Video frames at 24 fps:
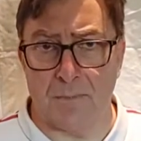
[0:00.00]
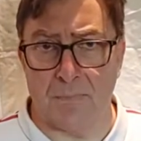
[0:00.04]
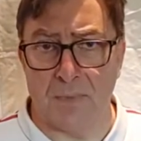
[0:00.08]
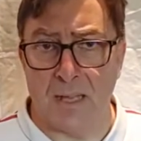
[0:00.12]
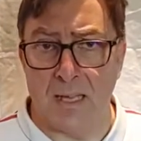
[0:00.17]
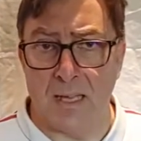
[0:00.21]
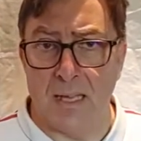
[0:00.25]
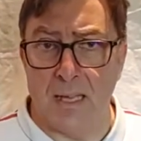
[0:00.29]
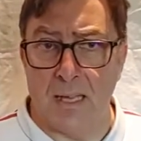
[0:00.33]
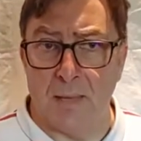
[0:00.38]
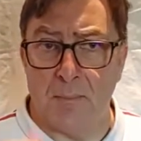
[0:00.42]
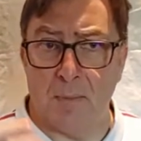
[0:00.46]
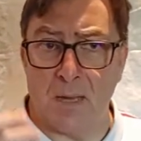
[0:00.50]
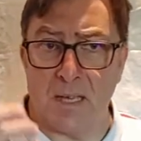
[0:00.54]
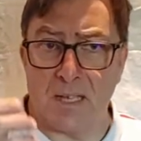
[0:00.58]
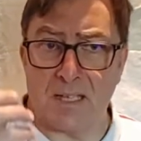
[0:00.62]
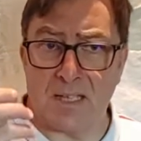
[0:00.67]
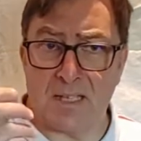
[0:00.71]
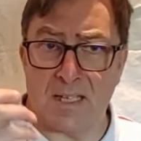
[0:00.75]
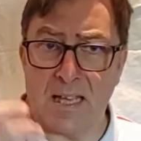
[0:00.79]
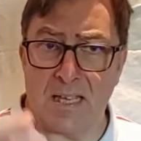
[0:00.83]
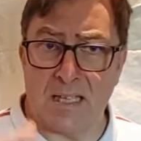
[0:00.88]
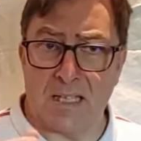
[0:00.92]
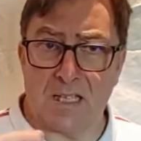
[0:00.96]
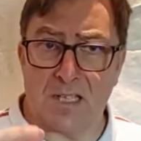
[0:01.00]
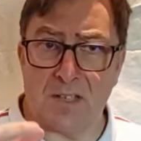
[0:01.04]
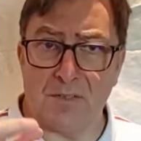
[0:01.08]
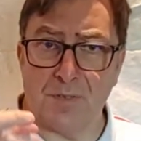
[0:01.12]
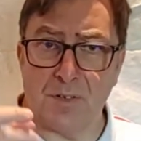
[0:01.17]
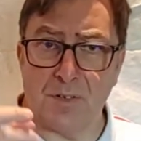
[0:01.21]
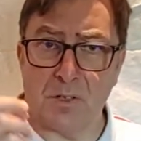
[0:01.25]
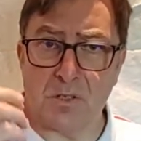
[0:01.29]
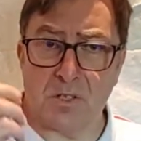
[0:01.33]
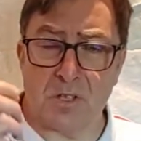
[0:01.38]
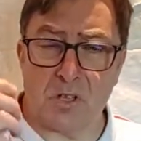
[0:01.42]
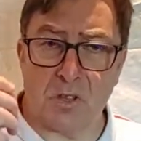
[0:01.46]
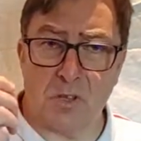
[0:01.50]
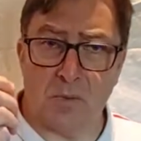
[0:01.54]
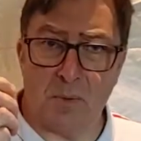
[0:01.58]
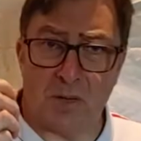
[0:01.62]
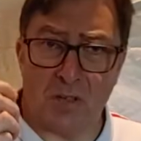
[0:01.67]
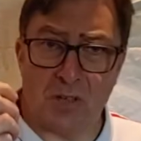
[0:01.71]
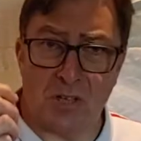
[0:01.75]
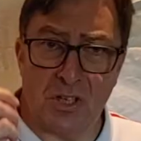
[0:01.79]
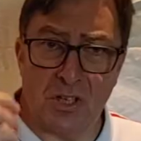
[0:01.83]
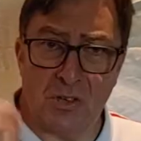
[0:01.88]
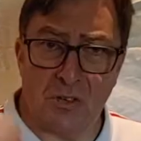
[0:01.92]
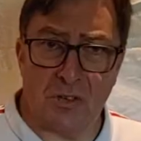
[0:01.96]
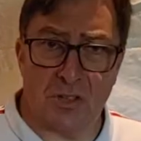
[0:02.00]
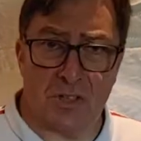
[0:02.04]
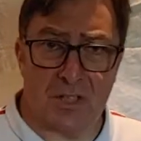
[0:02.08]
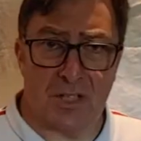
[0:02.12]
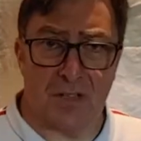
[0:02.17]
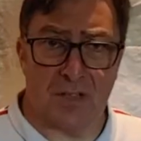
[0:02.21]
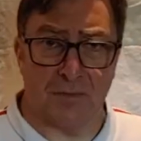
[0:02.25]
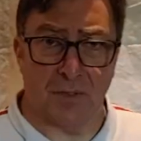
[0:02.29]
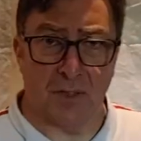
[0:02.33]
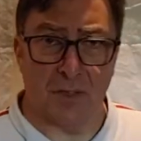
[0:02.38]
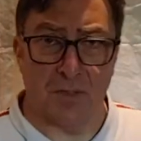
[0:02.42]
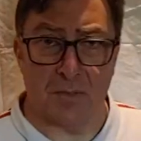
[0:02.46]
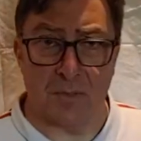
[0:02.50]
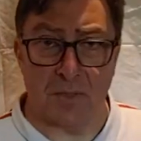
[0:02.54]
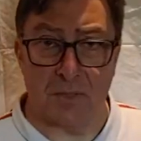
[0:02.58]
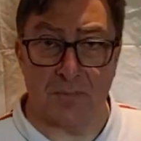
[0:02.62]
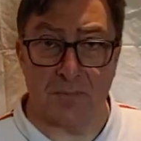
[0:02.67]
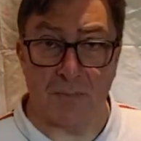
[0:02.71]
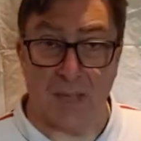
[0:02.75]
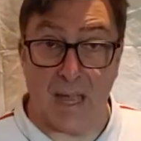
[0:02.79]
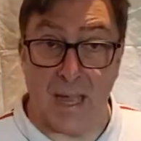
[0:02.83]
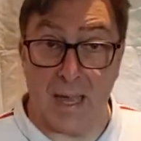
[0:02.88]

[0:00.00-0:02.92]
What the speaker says: It makes sense to focus on the most lucrative groups.